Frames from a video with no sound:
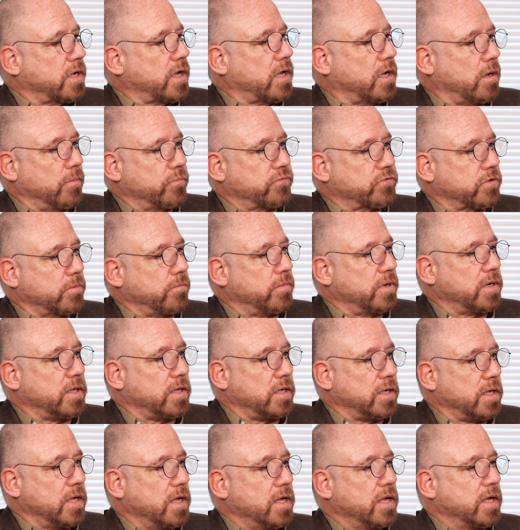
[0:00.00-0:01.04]
help
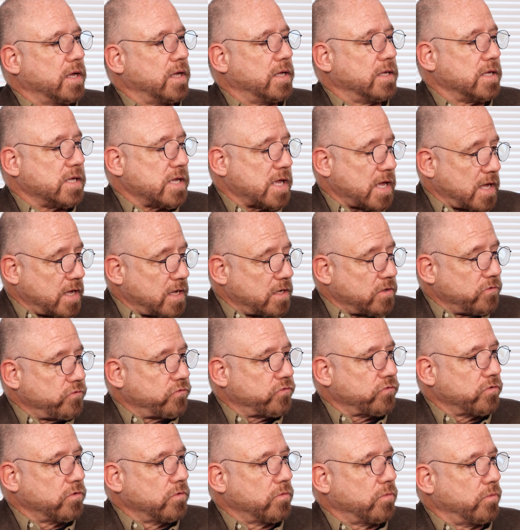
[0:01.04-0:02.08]
somebody
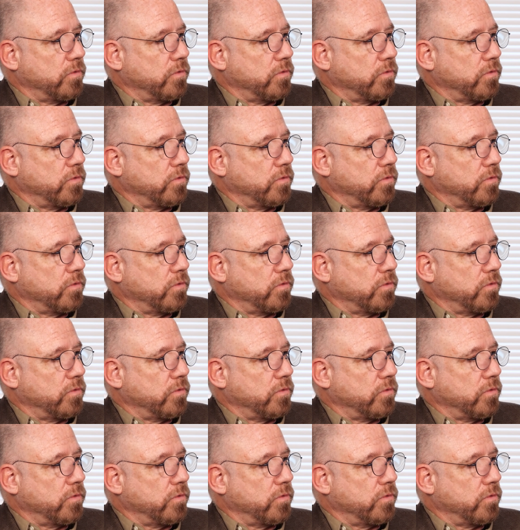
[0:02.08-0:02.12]
engage